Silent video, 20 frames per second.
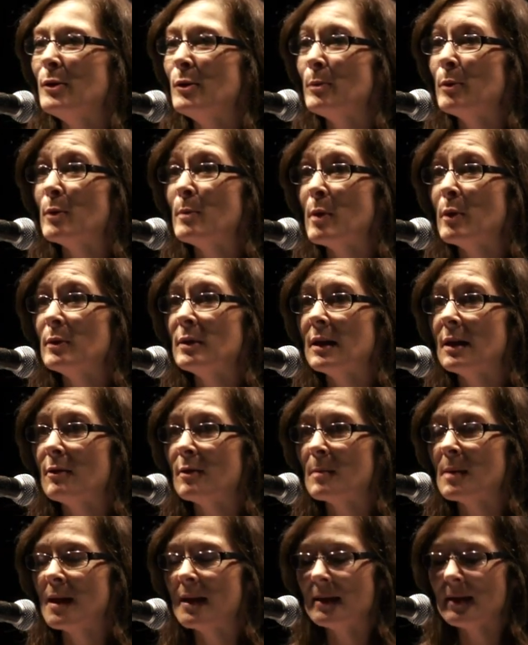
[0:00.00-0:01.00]
who promote
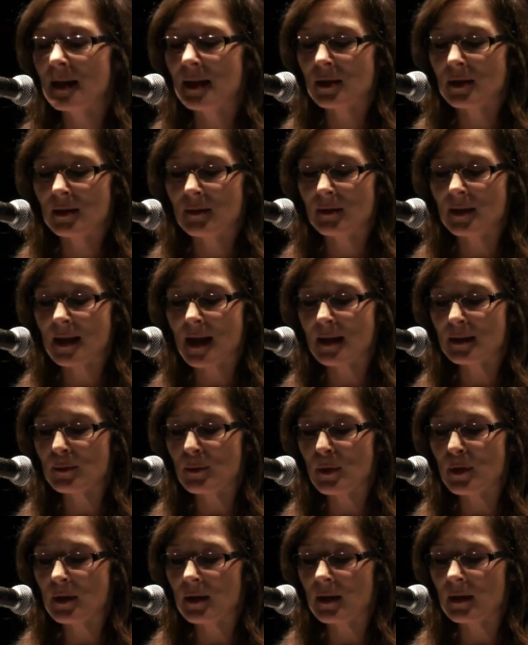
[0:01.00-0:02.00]
decriminalization of
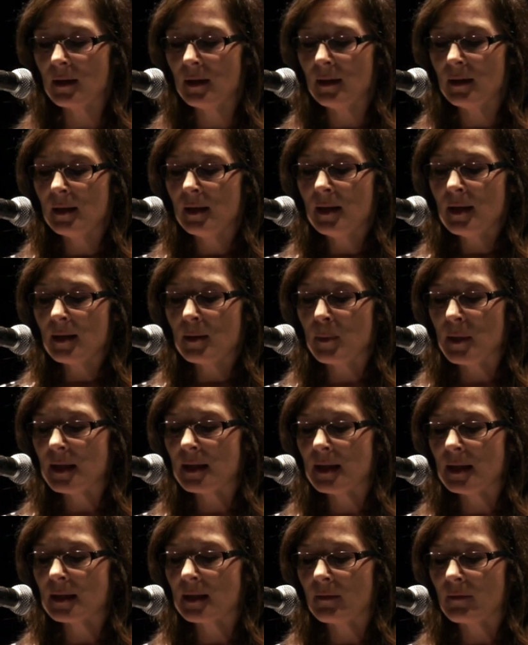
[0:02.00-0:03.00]
sex work, the
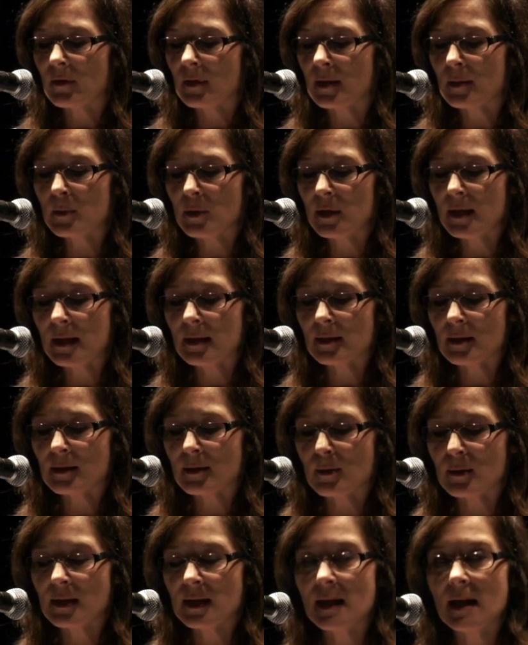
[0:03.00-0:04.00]
BC Civil Liberties
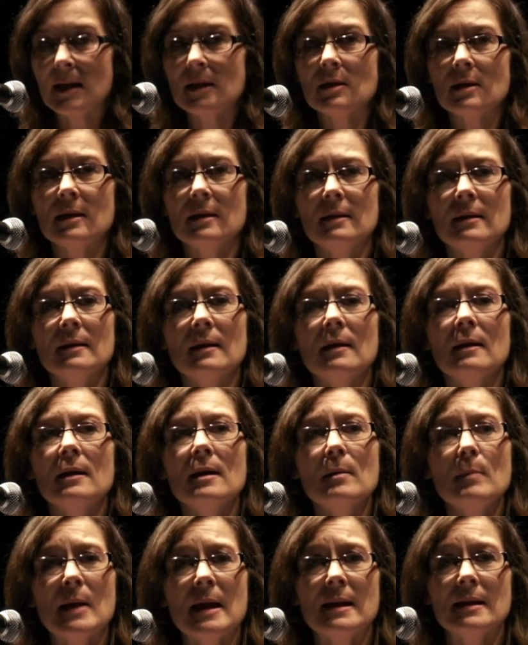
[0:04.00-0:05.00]
Association,
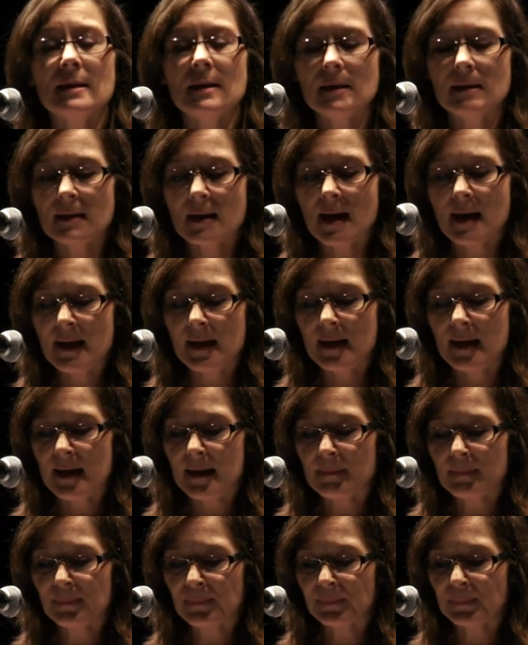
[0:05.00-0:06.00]
PACE
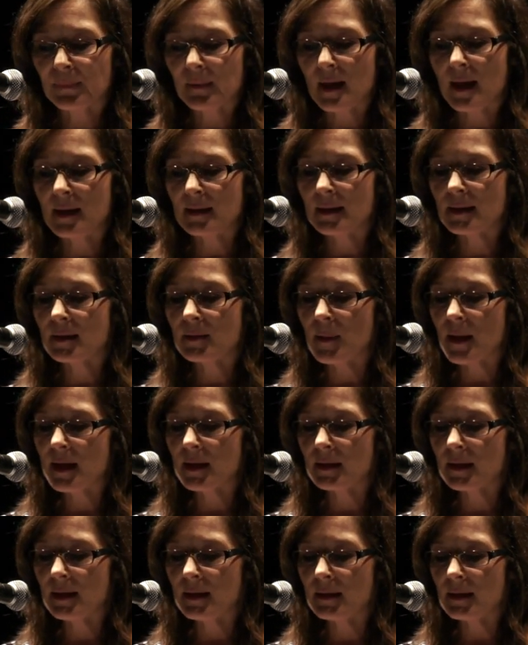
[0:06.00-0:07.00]
Society, and the
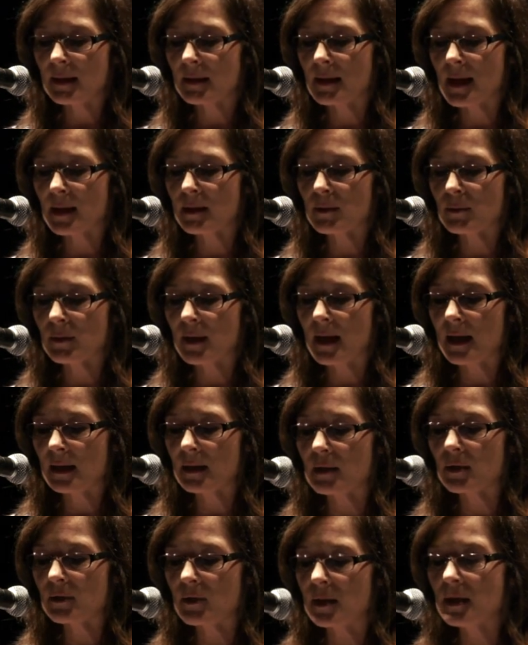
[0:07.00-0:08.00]
SPACES Sex
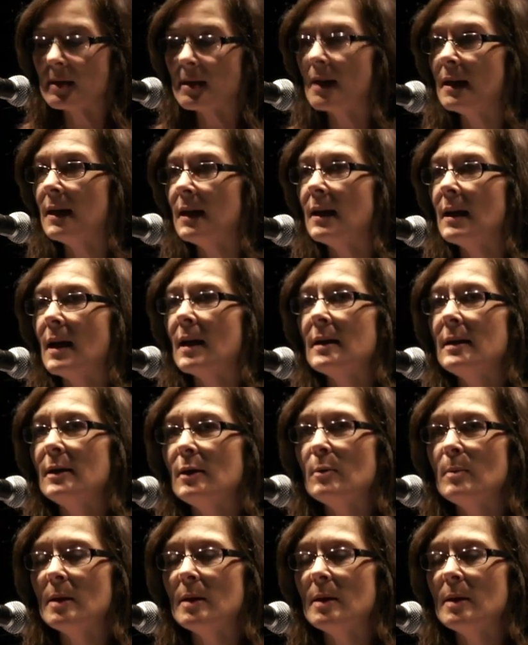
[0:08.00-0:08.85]
Industry Study at